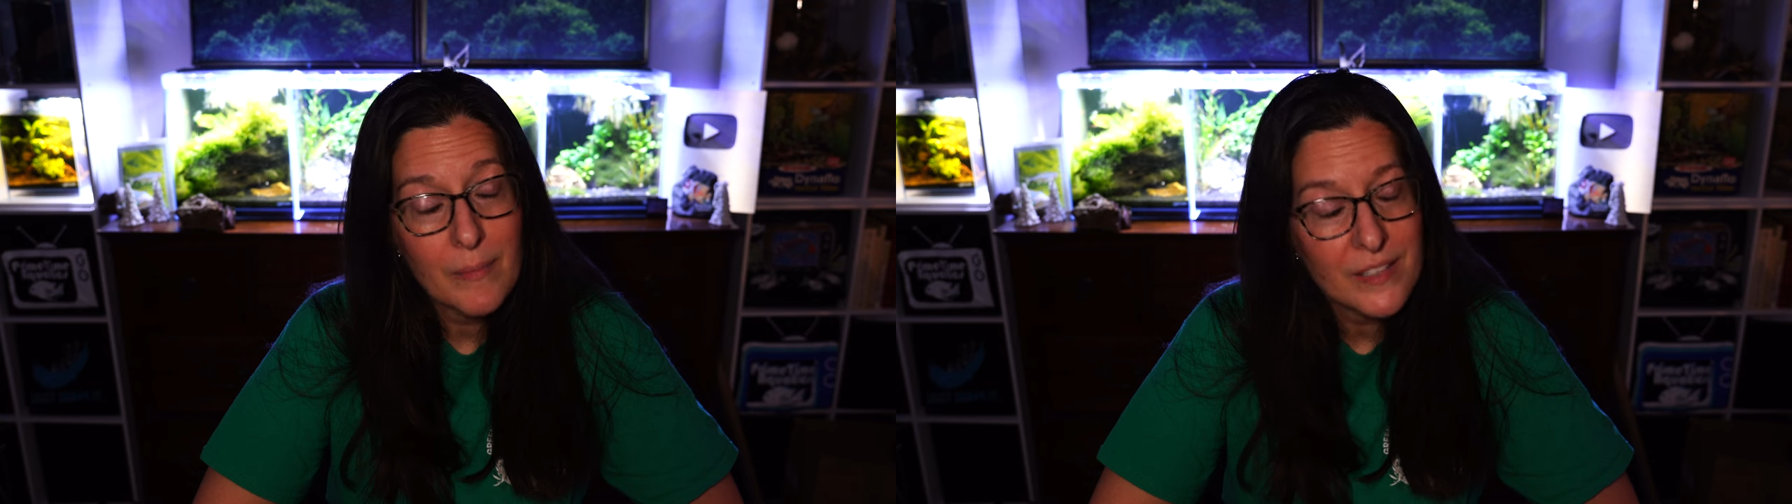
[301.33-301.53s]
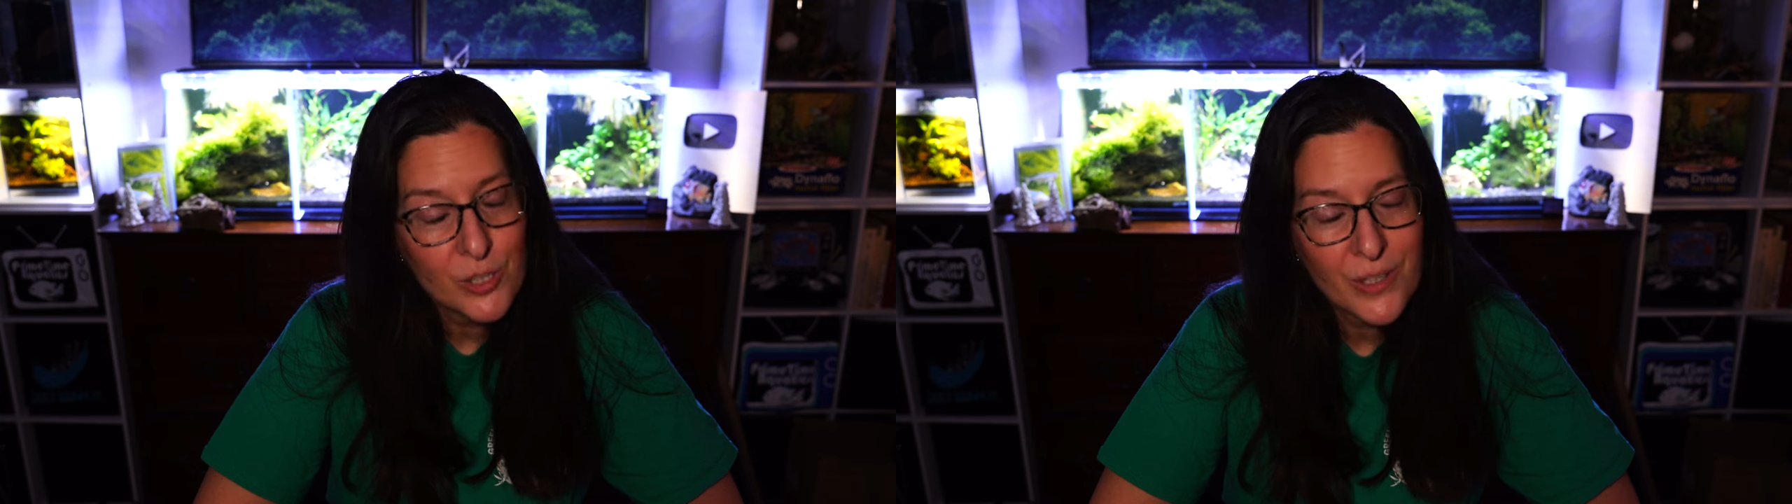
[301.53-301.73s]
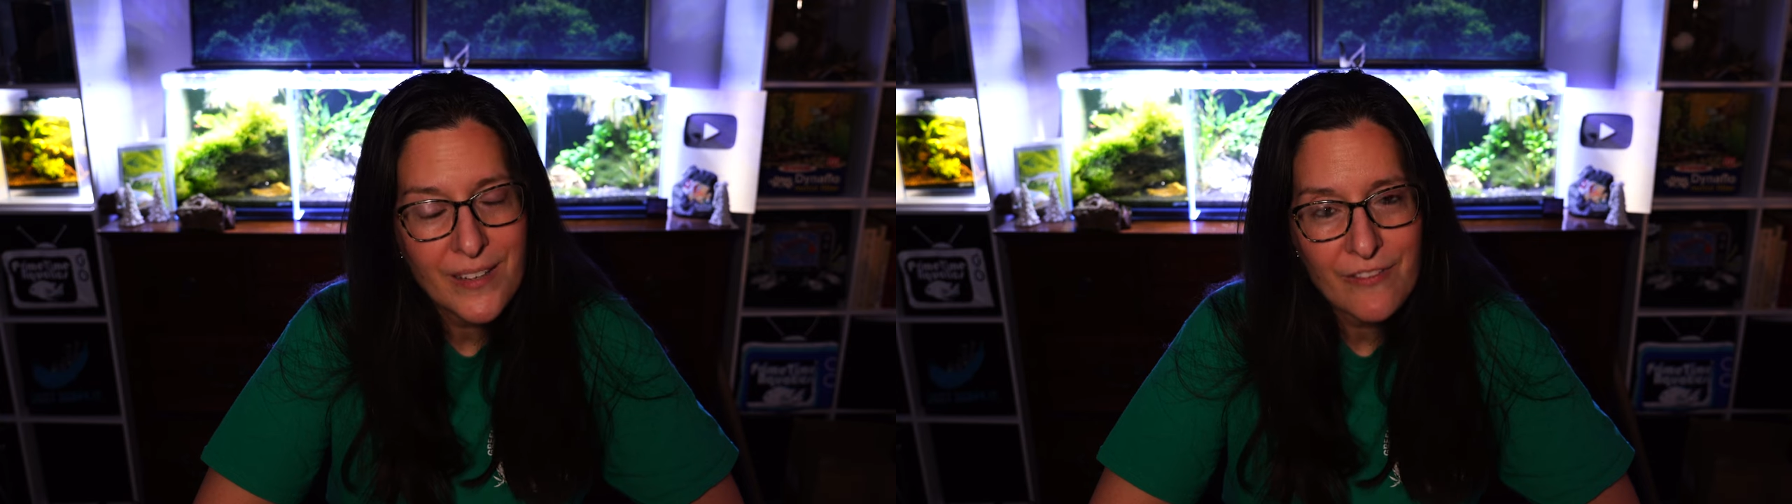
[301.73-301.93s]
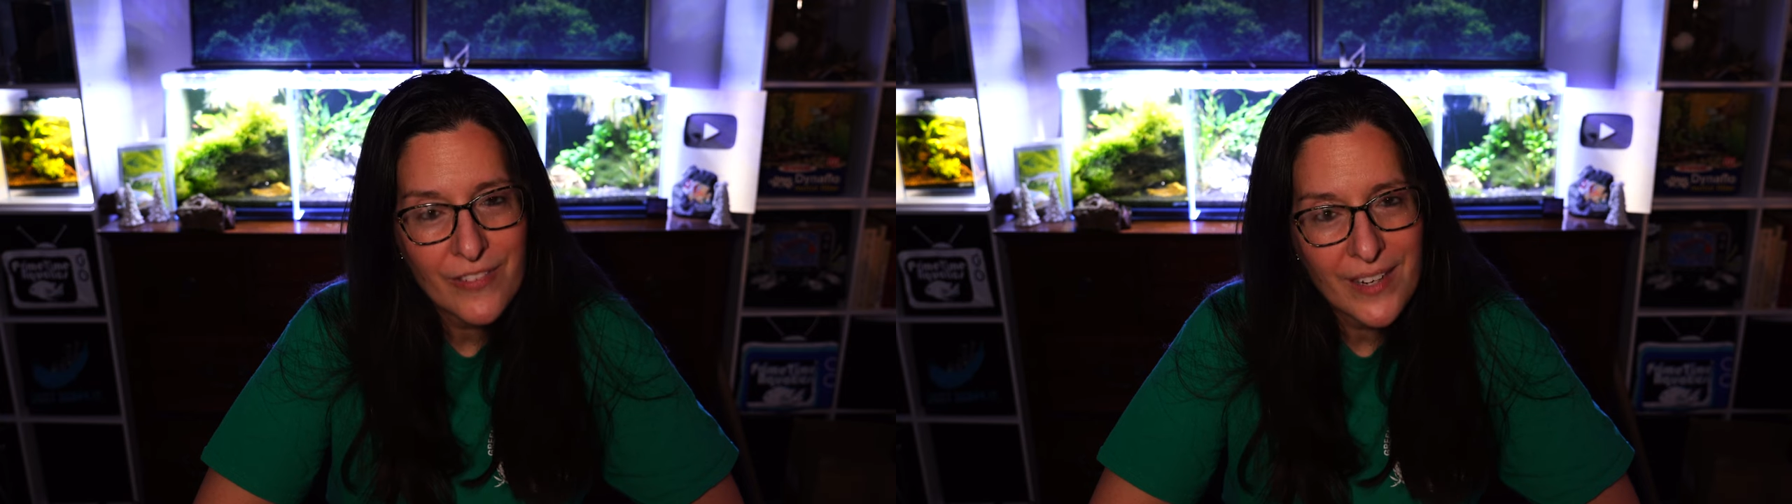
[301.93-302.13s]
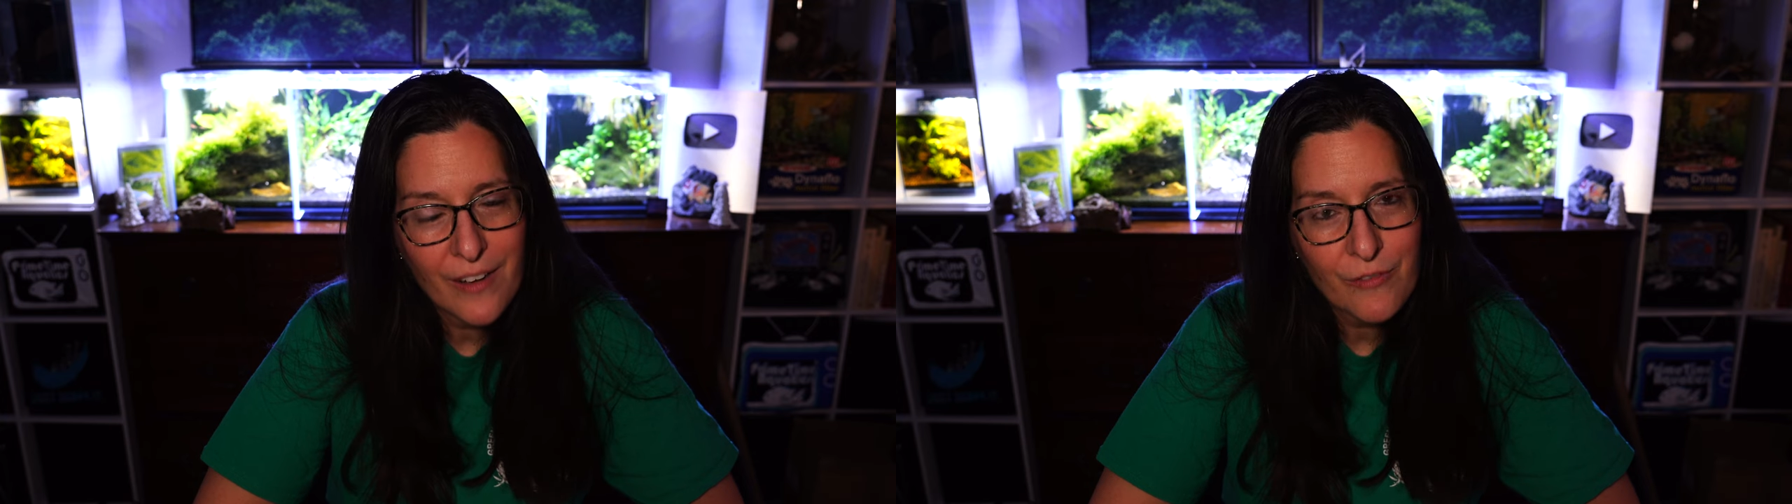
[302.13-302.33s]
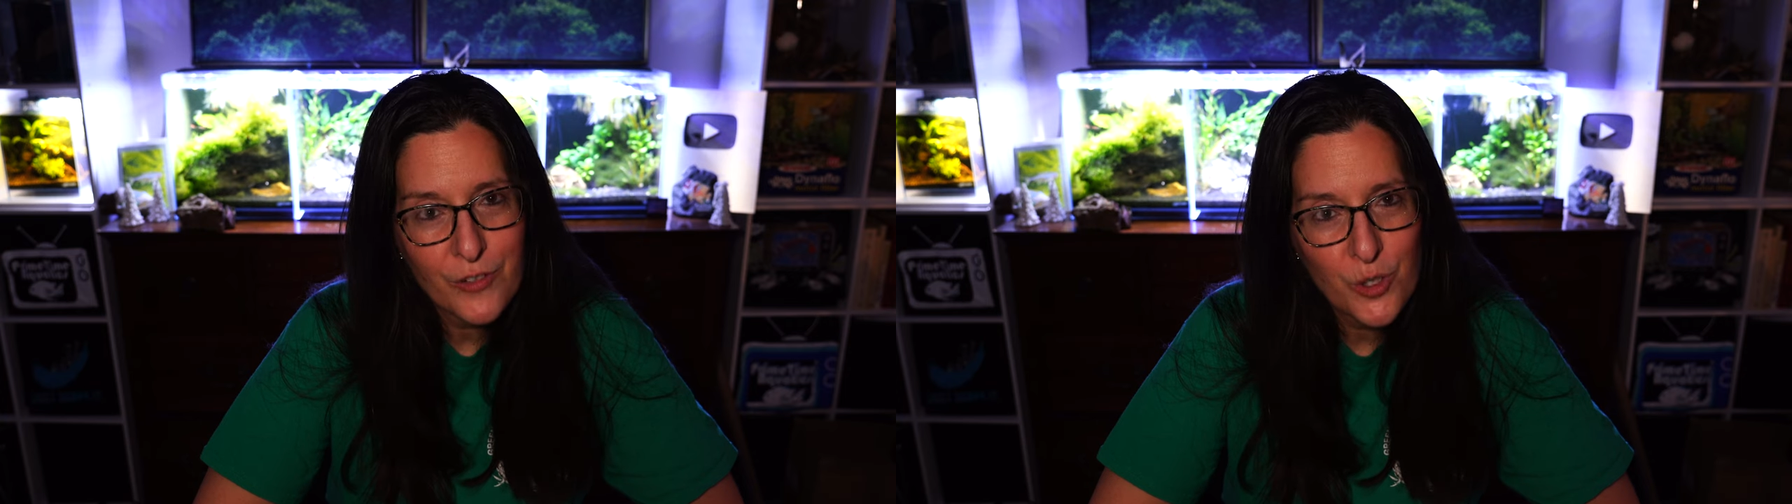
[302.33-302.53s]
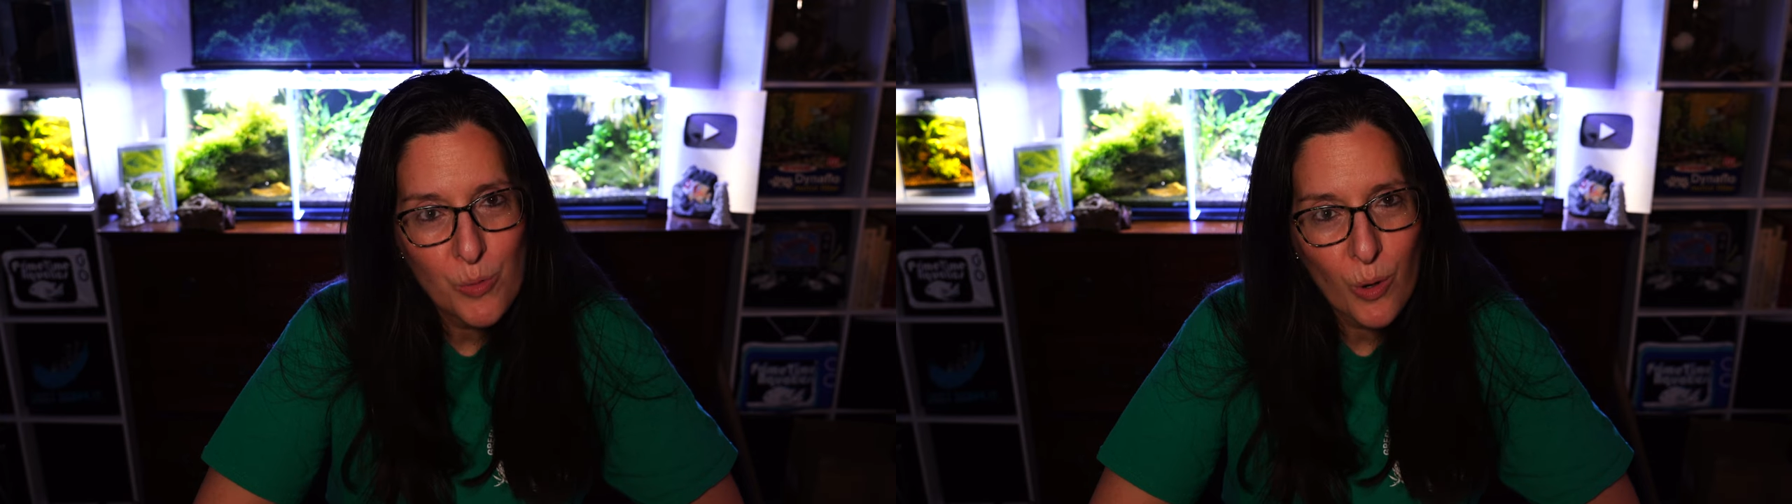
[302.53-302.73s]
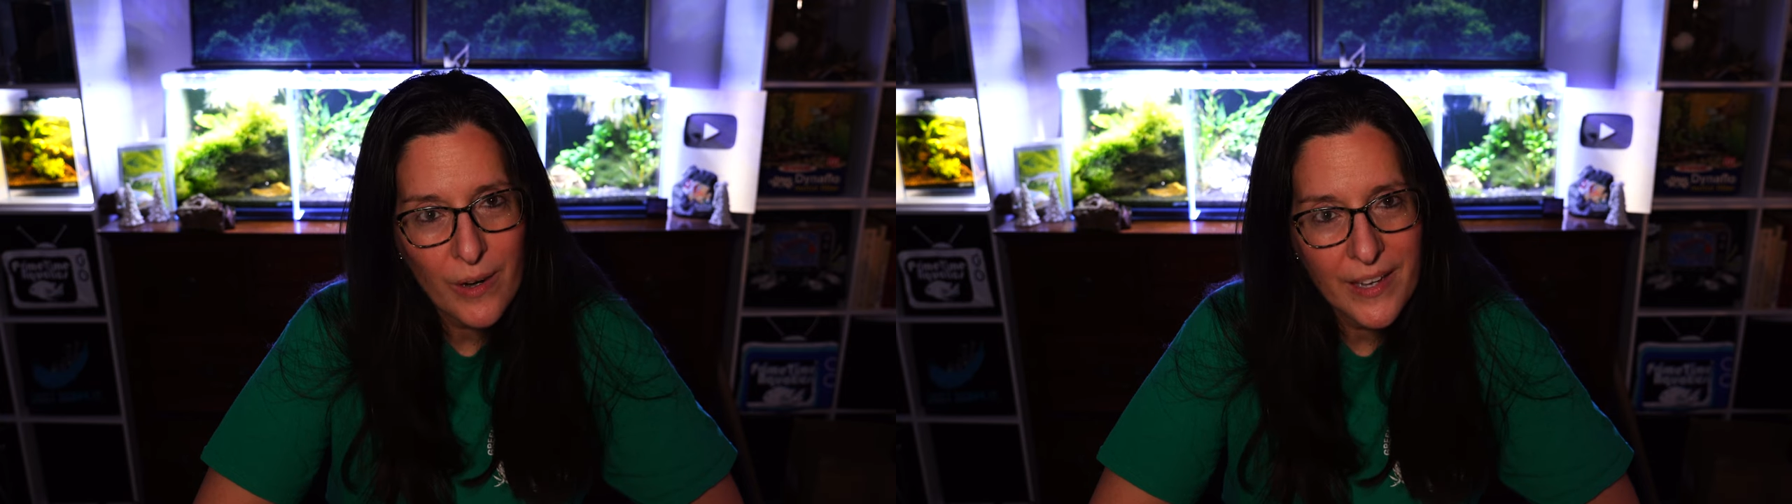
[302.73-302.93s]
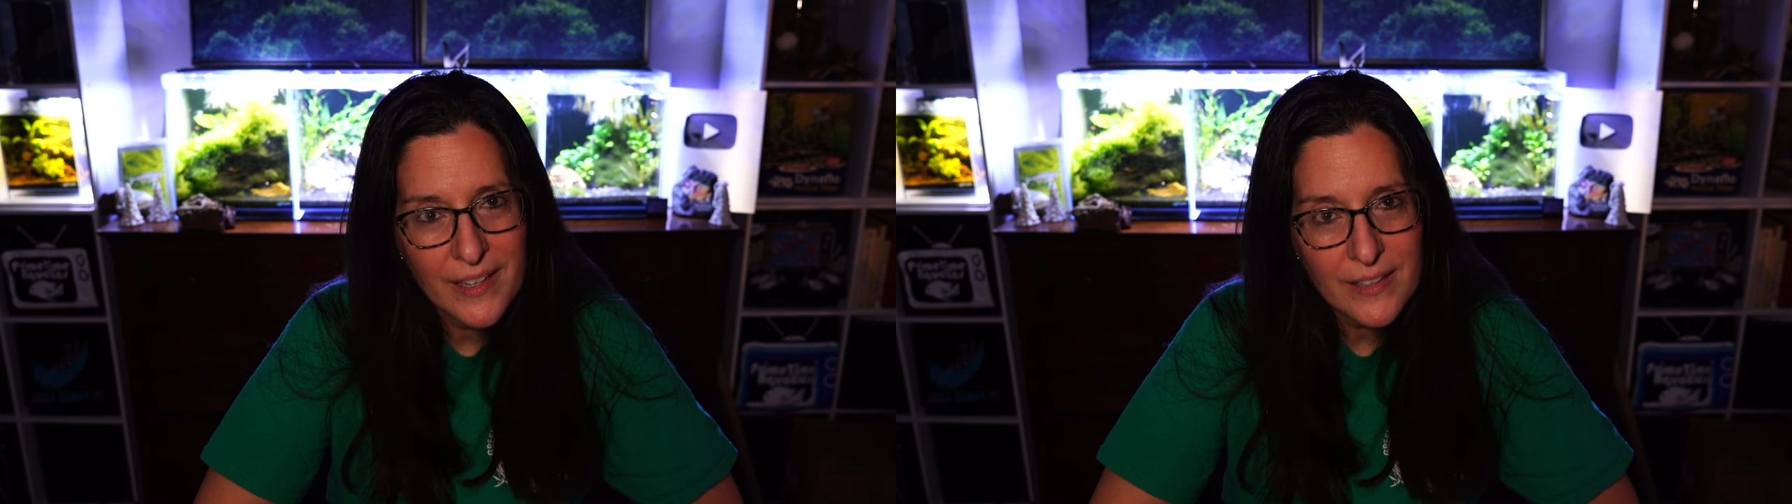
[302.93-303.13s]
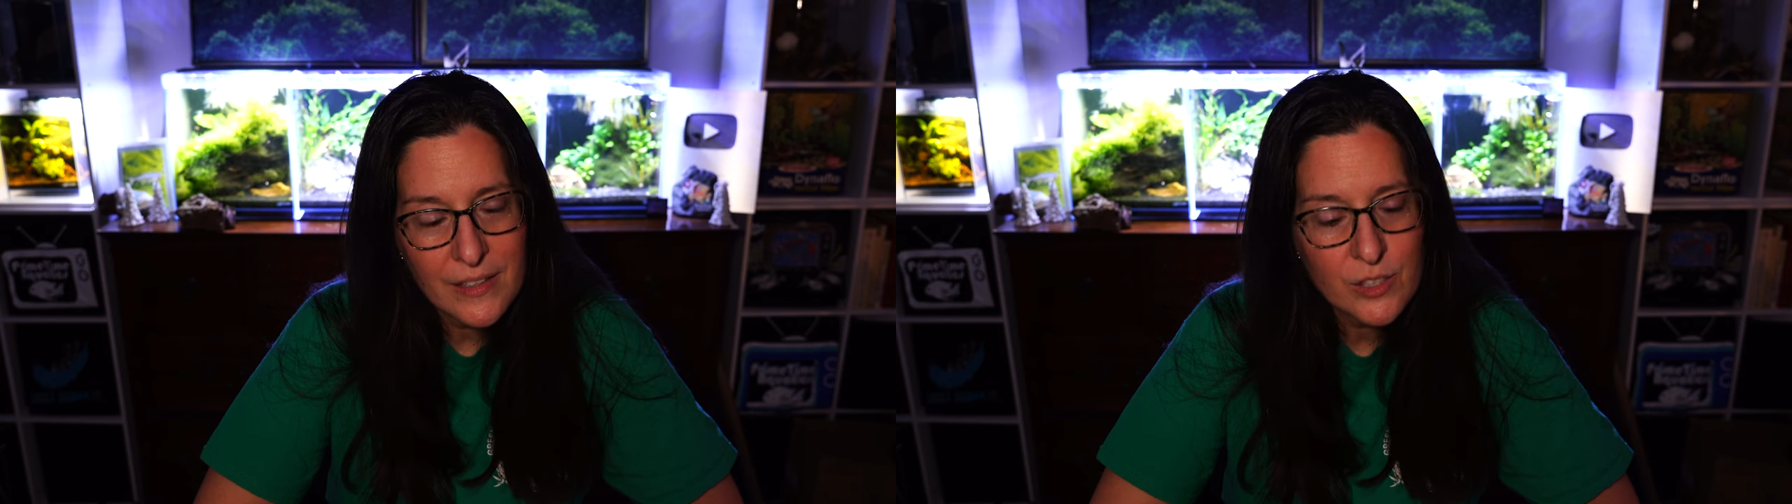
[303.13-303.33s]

means you can fit a few more in.